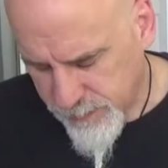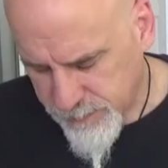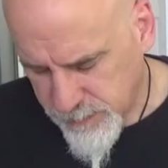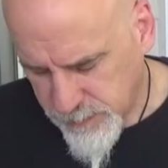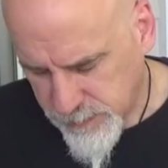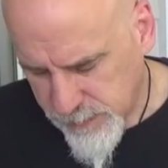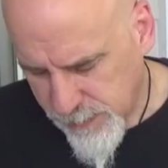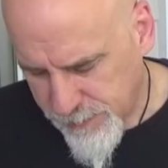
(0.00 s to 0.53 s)

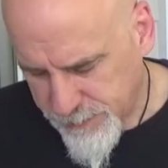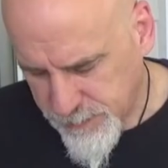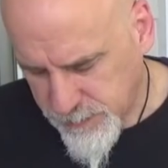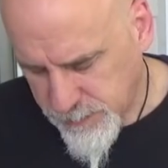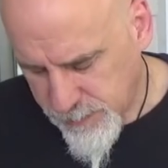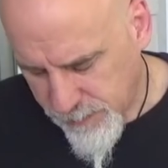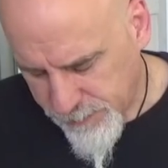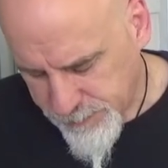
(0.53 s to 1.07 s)

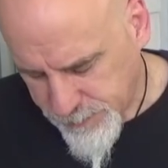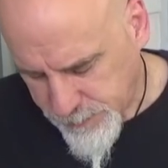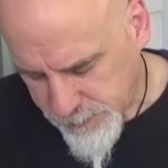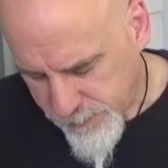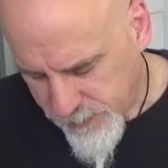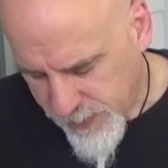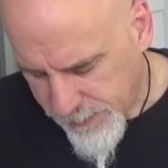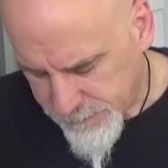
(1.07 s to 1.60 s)

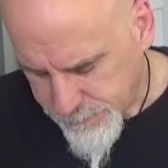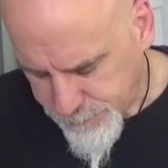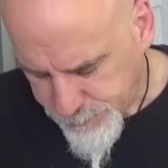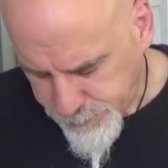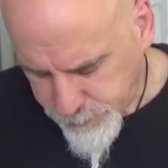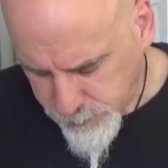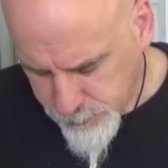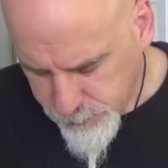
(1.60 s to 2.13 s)

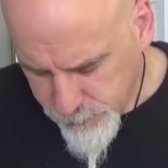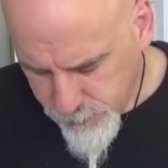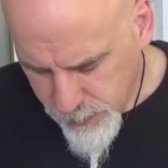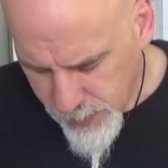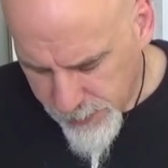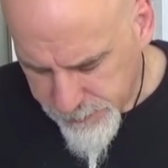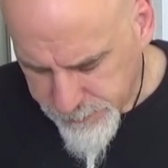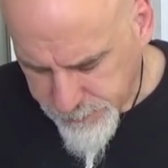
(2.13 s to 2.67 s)

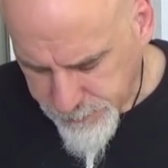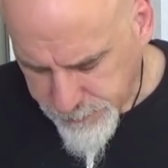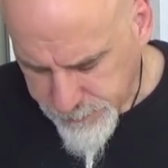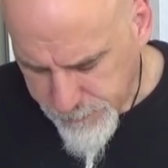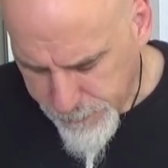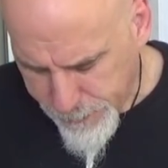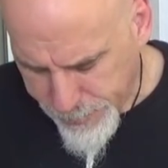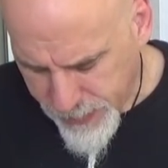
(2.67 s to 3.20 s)

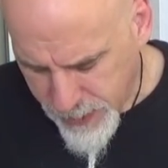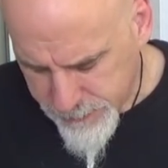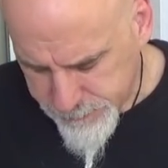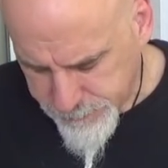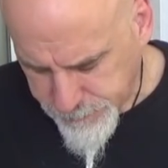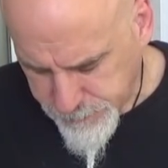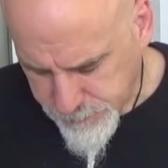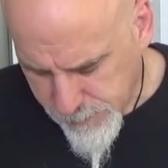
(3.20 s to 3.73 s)

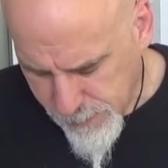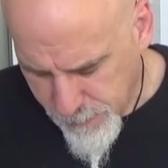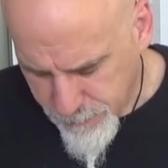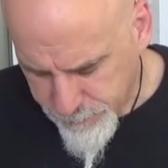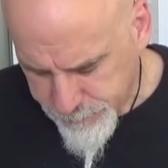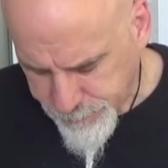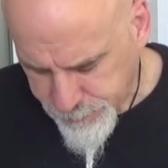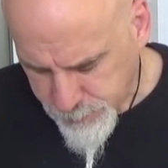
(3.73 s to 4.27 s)

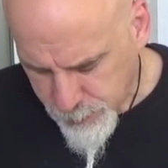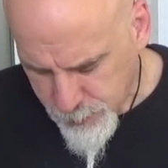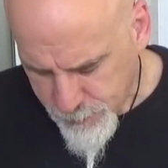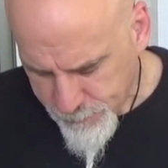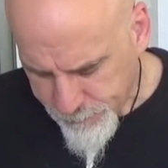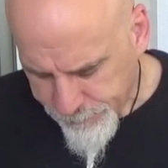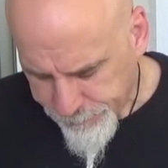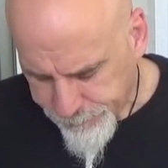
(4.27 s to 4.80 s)

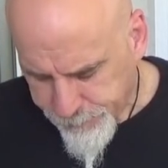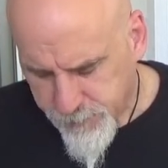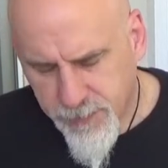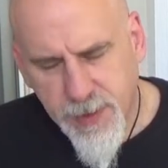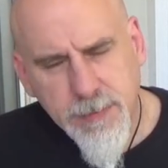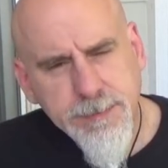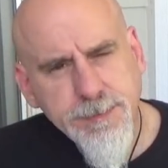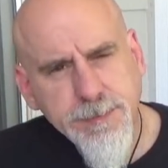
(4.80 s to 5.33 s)

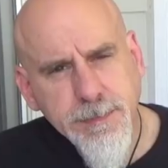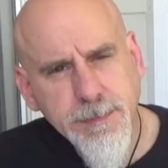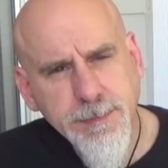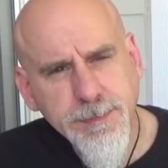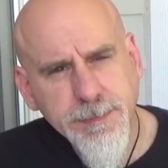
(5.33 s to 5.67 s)
No one is speaking in this clip.